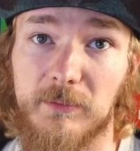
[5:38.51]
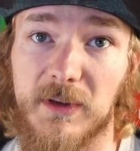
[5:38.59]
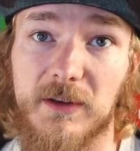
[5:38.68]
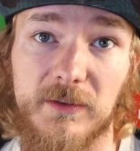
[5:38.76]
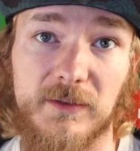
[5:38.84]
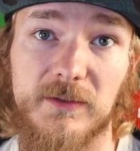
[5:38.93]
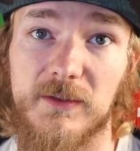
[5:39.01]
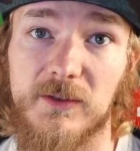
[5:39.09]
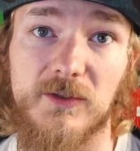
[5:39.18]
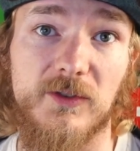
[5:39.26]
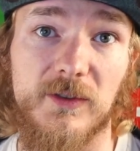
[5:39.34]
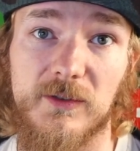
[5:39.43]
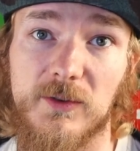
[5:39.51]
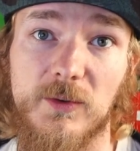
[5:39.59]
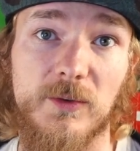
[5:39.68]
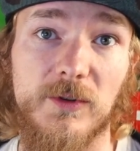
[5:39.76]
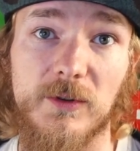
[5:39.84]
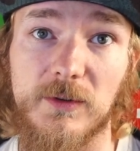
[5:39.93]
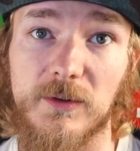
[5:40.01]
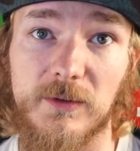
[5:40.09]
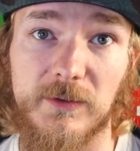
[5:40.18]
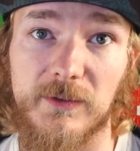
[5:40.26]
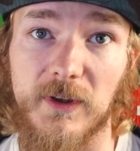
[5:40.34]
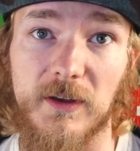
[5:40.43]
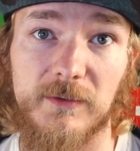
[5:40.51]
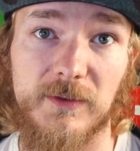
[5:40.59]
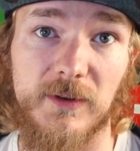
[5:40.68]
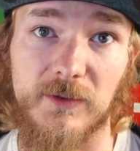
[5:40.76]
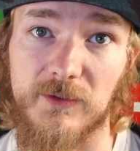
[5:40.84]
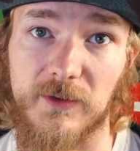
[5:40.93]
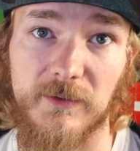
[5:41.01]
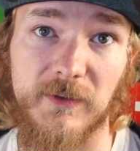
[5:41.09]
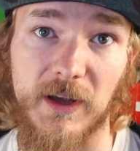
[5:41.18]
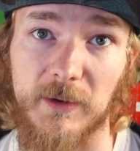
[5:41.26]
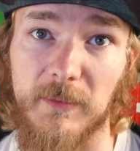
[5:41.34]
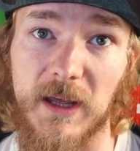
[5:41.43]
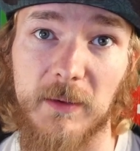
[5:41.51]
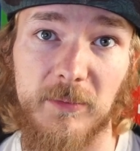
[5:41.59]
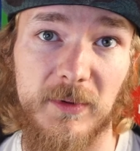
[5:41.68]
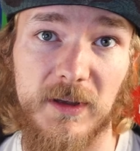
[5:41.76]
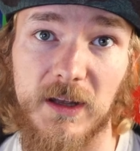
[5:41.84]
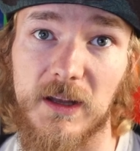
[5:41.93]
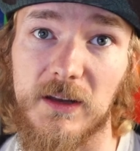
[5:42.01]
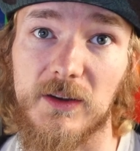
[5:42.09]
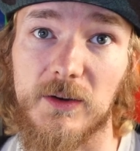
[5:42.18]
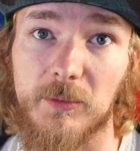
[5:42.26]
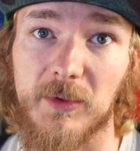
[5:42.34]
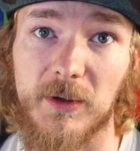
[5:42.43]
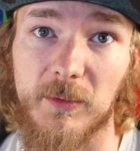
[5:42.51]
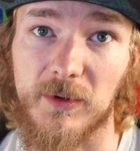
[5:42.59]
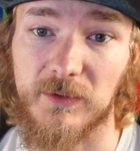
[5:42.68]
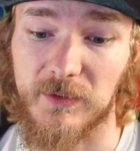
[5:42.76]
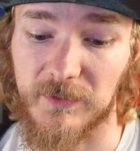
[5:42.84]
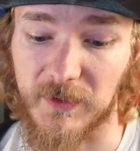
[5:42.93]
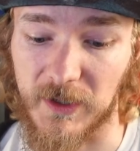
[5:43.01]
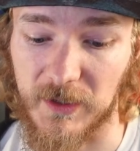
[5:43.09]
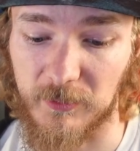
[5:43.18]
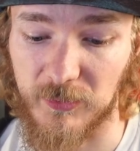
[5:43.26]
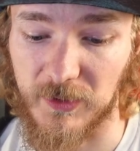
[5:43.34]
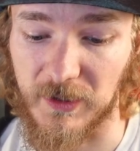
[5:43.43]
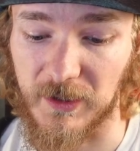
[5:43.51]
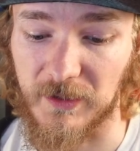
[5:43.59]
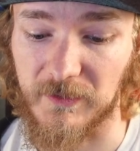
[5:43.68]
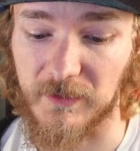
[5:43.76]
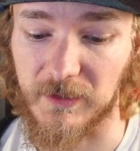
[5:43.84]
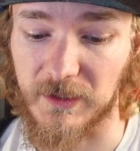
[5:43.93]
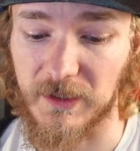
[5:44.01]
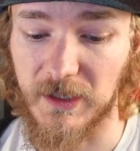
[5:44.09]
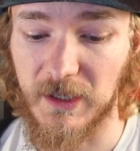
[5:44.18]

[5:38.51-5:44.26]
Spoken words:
because you just Google stuff, you'll just find a map and you'll be able to find it pretty easily.